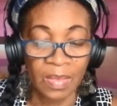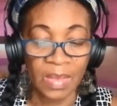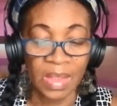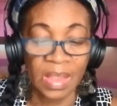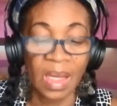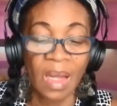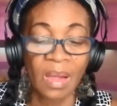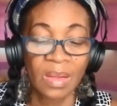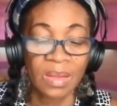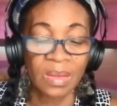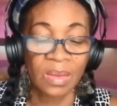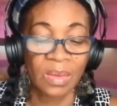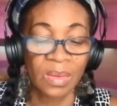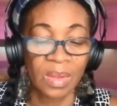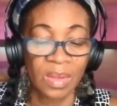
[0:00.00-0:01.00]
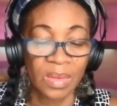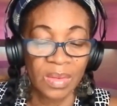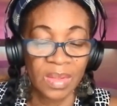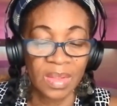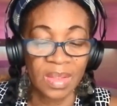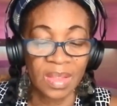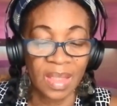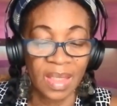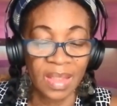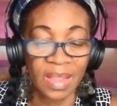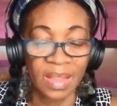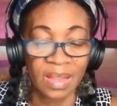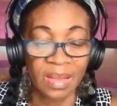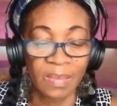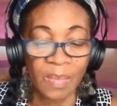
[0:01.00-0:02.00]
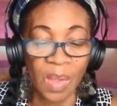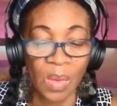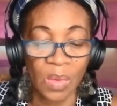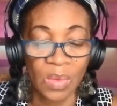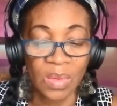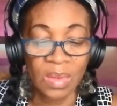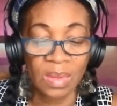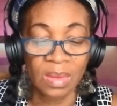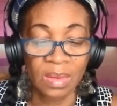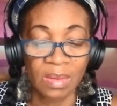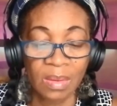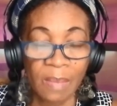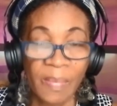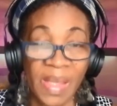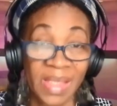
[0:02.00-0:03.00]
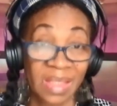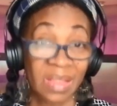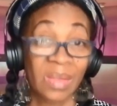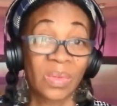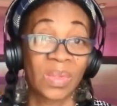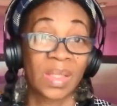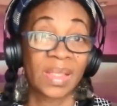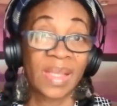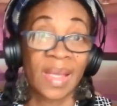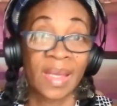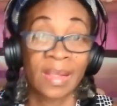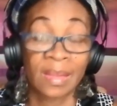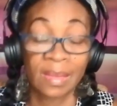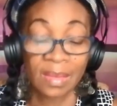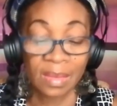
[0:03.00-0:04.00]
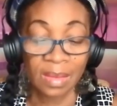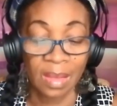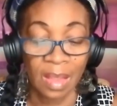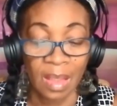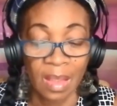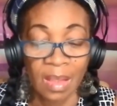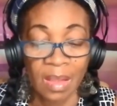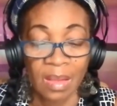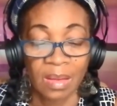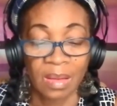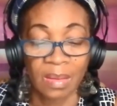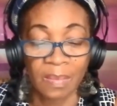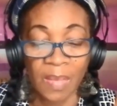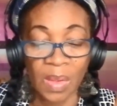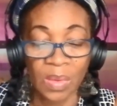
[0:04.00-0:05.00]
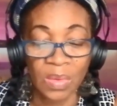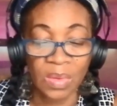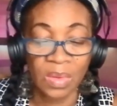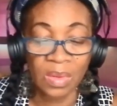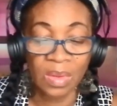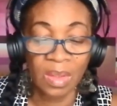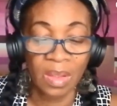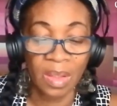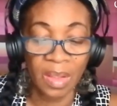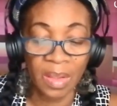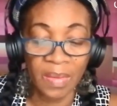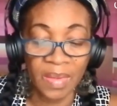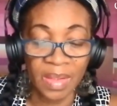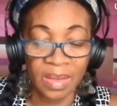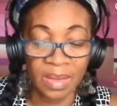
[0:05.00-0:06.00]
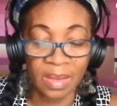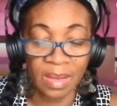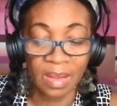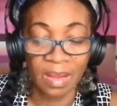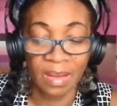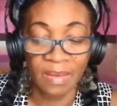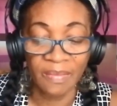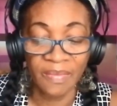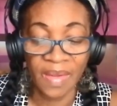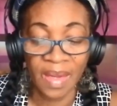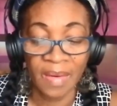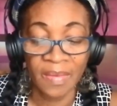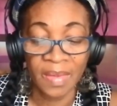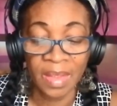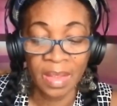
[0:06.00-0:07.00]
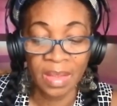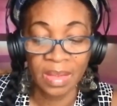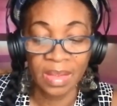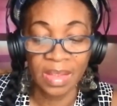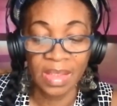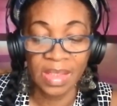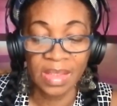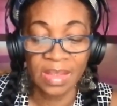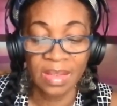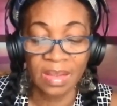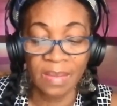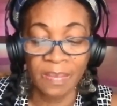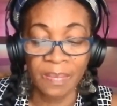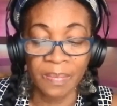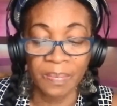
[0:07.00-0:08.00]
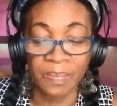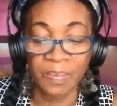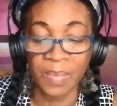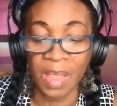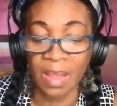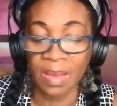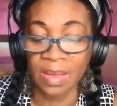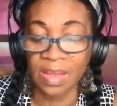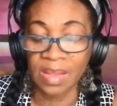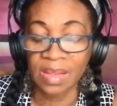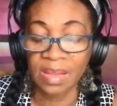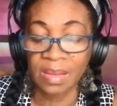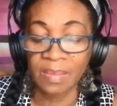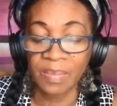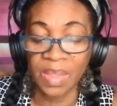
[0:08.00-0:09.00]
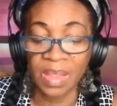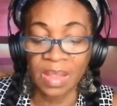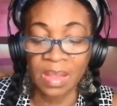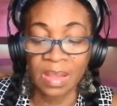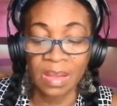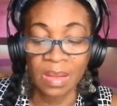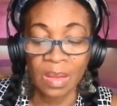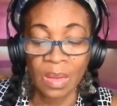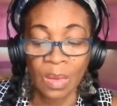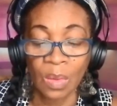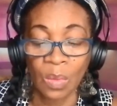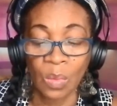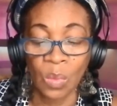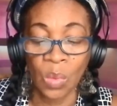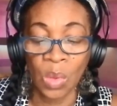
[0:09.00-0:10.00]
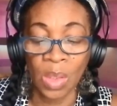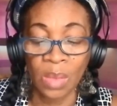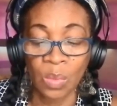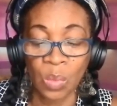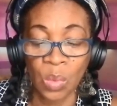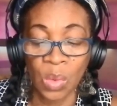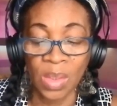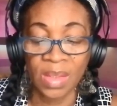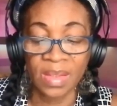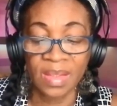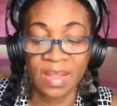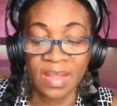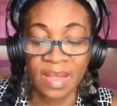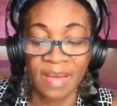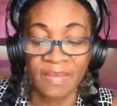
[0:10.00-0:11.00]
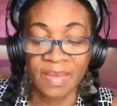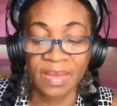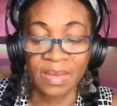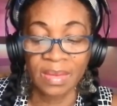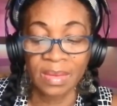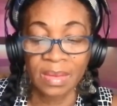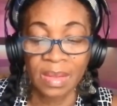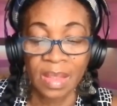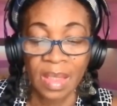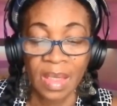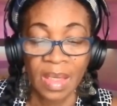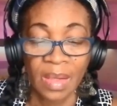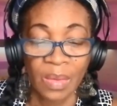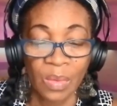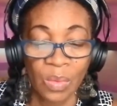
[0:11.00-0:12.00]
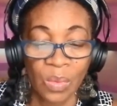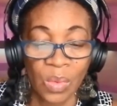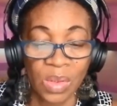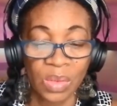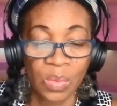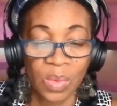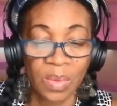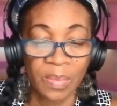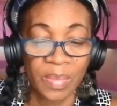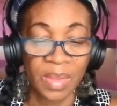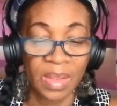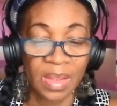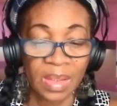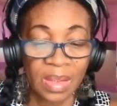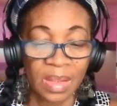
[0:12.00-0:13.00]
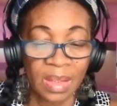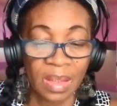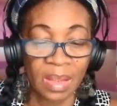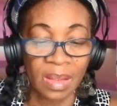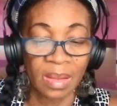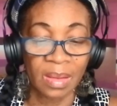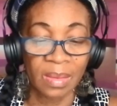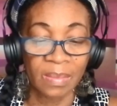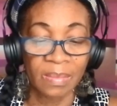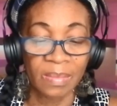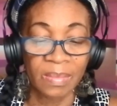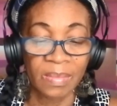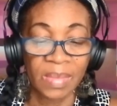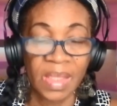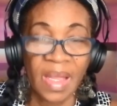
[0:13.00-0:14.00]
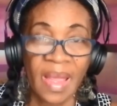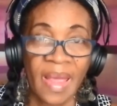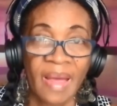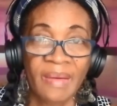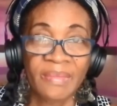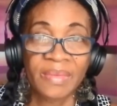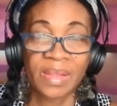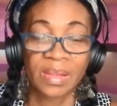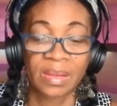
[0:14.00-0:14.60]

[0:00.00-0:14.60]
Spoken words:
it also goes to say that based on the data, the most current variant is the B117, which would be the Alpha